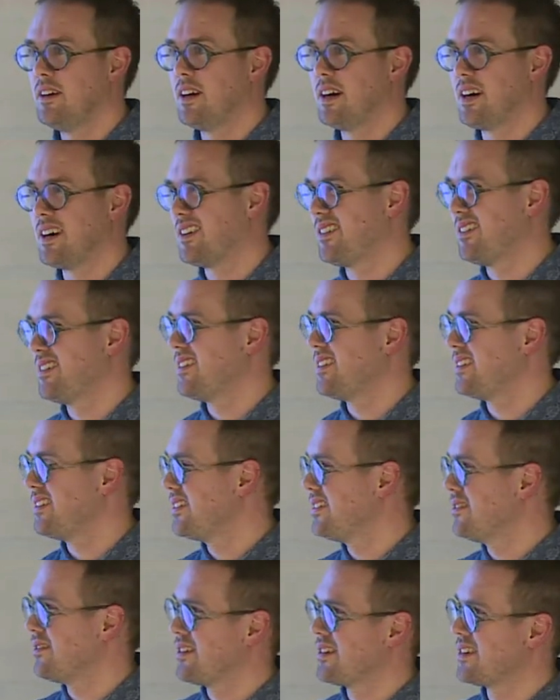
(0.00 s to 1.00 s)

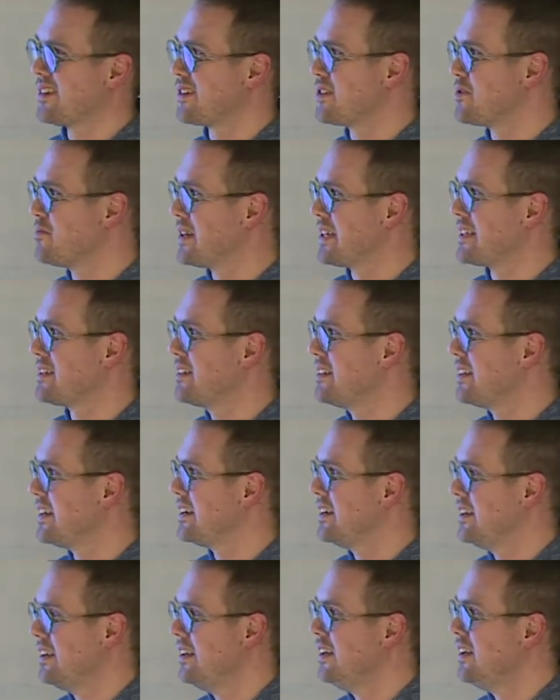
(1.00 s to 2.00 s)
Because
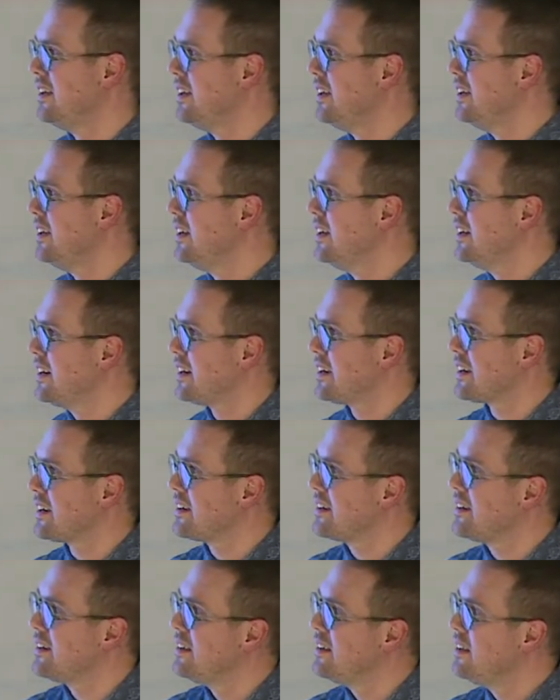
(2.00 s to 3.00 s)
basically, like,
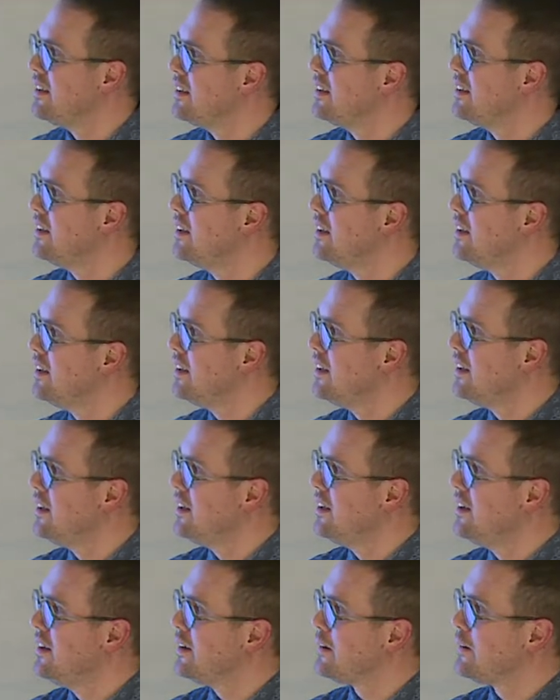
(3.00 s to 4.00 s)

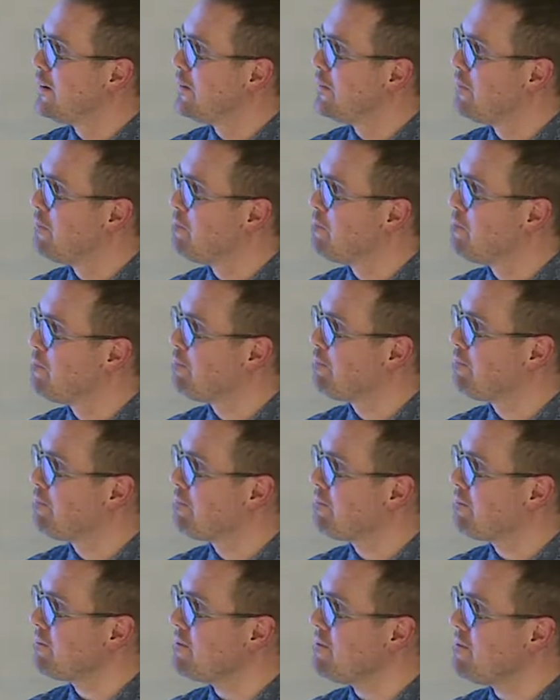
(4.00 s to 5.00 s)
um,
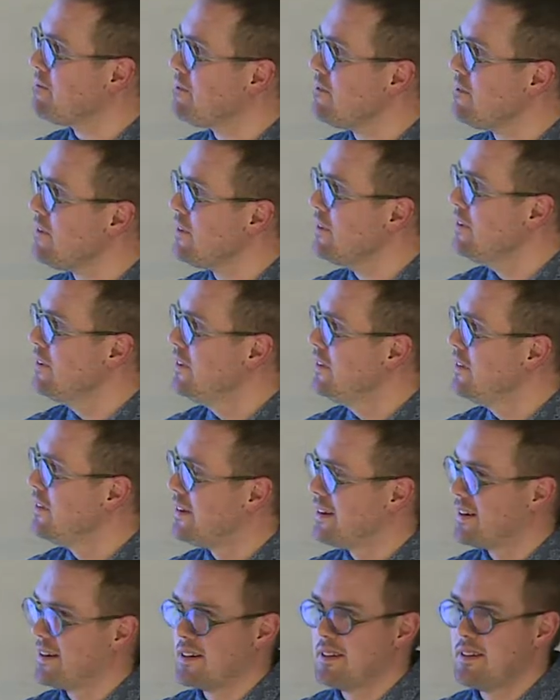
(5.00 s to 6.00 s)

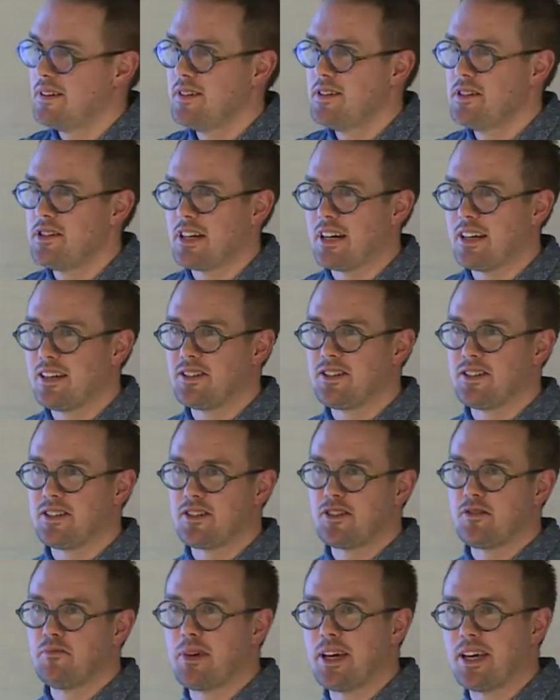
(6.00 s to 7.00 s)
the challenges
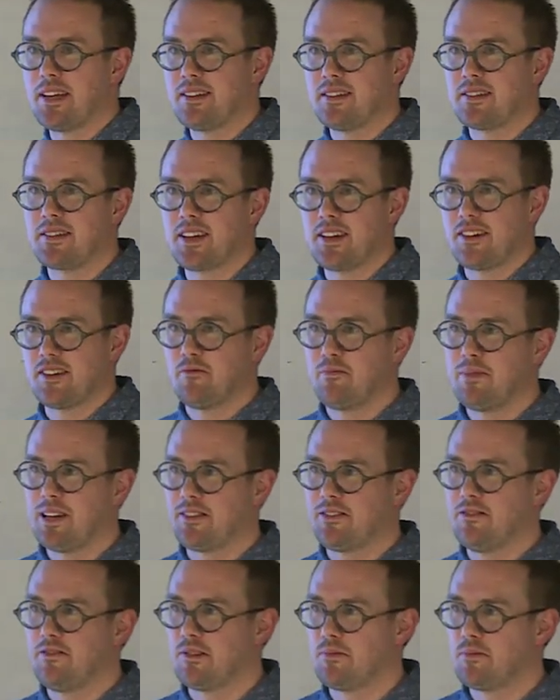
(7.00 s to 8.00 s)
to make these kind of
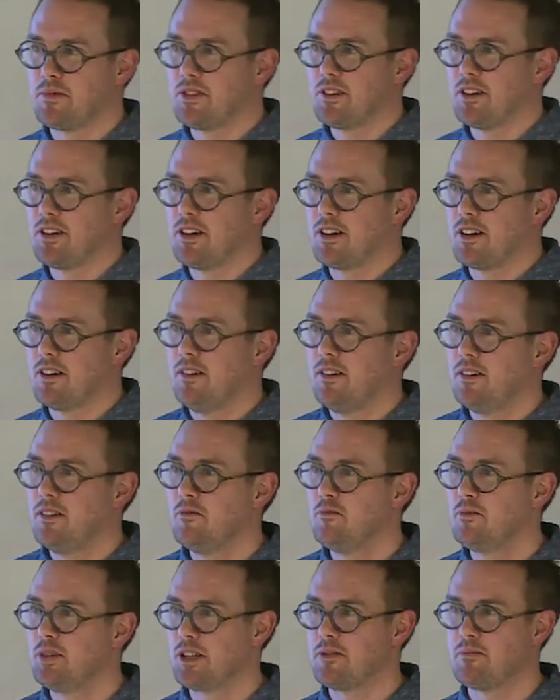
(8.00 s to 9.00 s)
platforms are
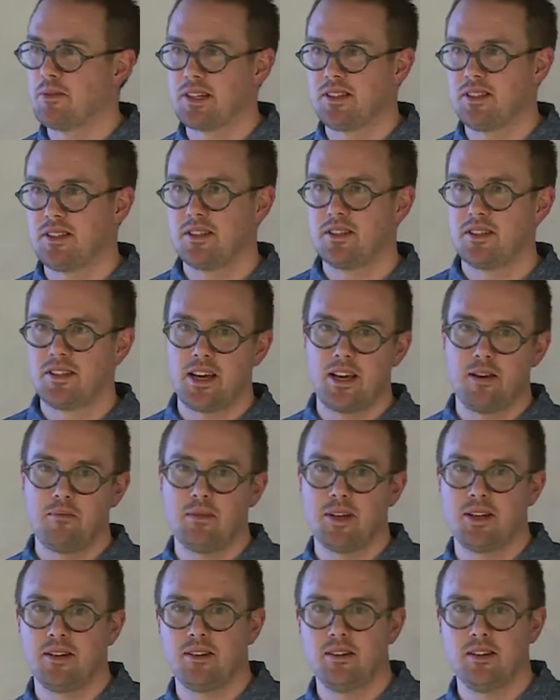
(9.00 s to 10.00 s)
pretty much the same
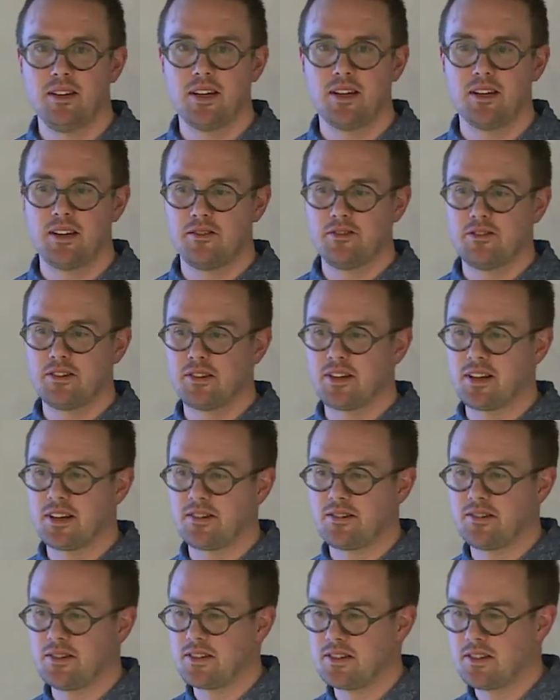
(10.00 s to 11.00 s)
in, in different
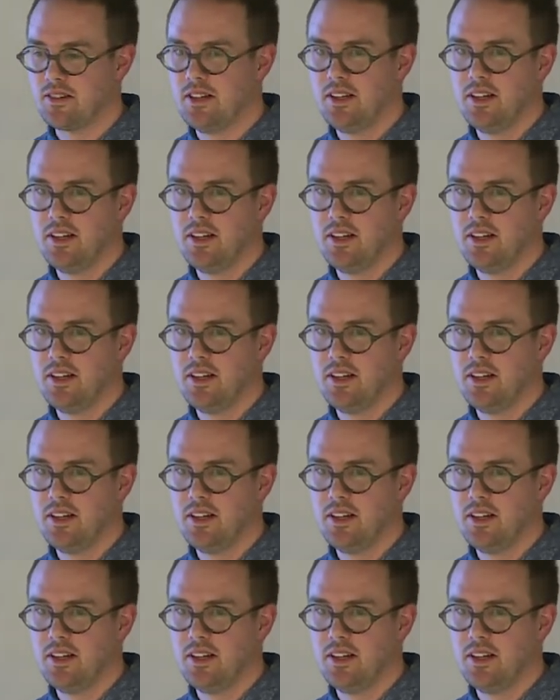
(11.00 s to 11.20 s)
countries